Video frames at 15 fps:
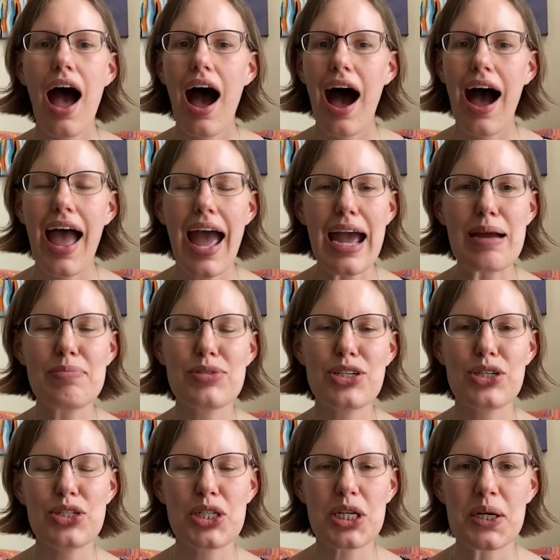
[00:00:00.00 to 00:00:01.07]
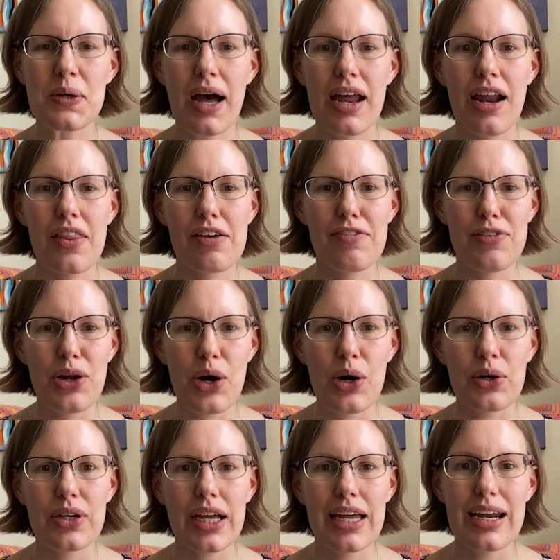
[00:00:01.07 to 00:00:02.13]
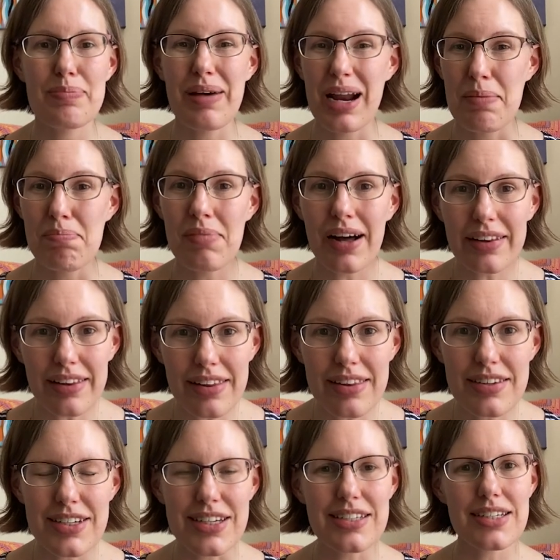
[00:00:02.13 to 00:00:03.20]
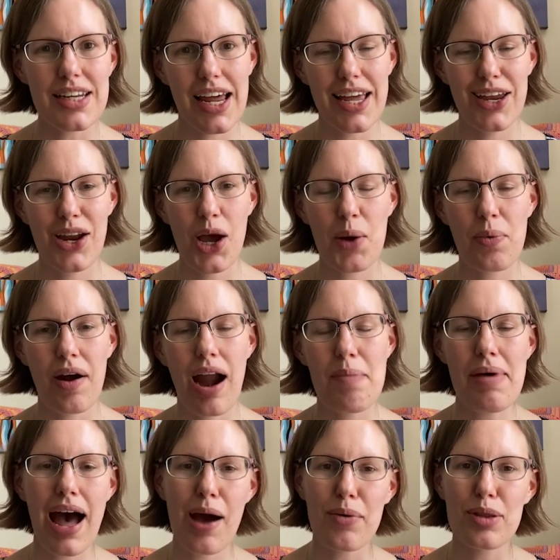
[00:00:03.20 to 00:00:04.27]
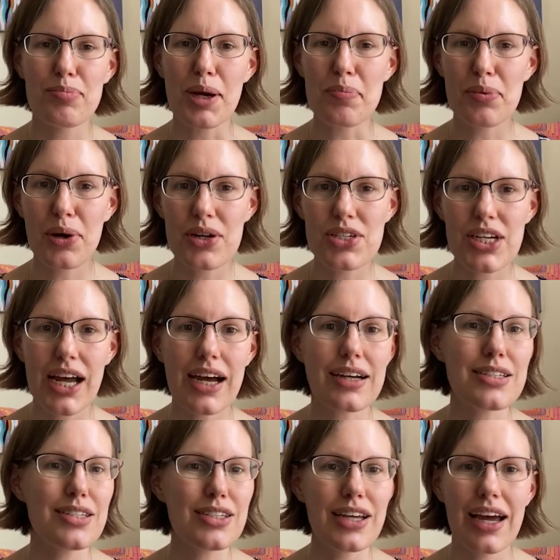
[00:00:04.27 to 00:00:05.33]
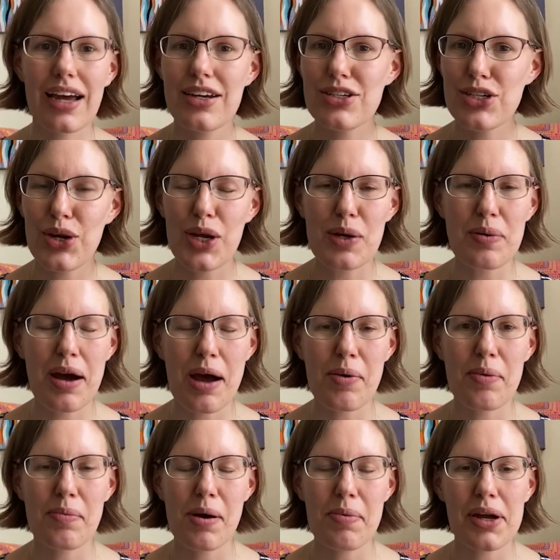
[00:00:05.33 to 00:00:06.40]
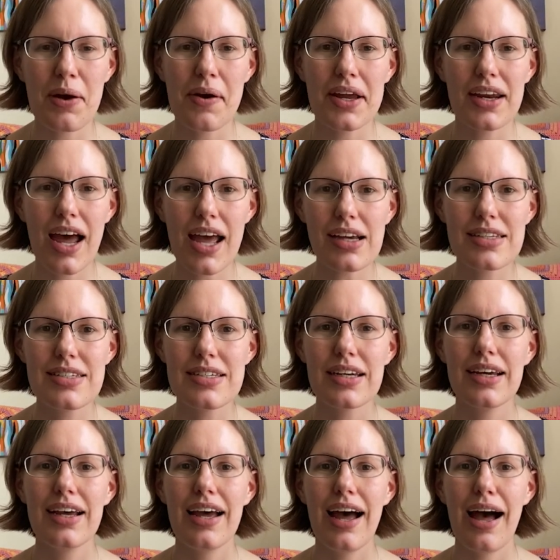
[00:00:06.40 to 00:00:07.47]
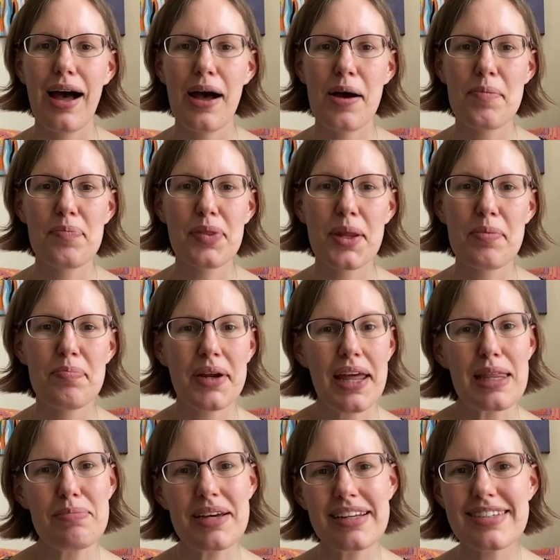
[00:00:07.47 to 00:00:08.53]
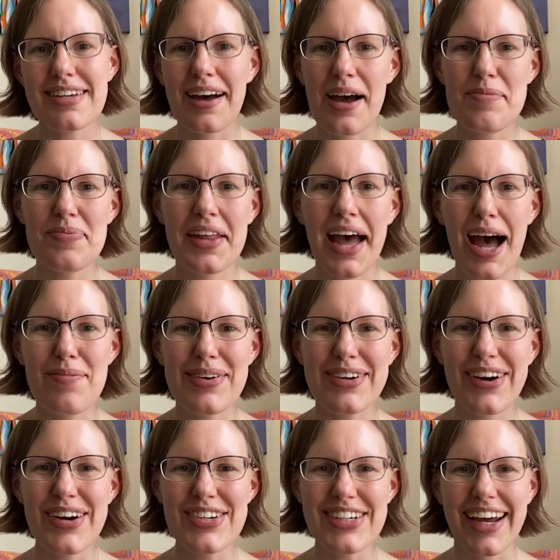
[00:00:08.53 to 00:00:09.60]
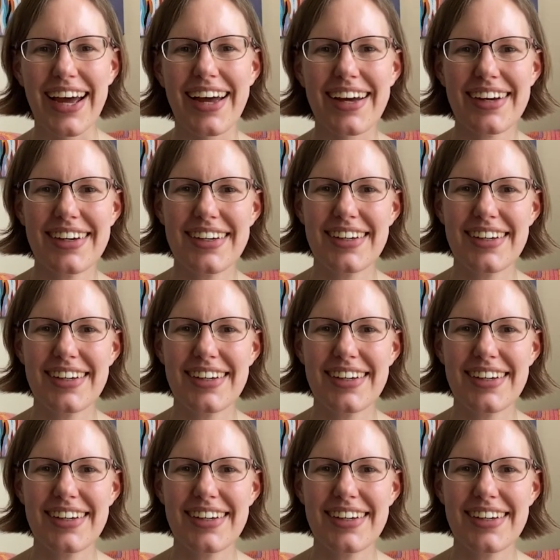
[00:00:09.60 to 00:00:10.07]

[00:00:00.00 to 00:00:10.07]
I aim to do another vlog in about a month, just to let you know where I'm at with my projects, show you where we're going next. But in the meantime, happy crocheting.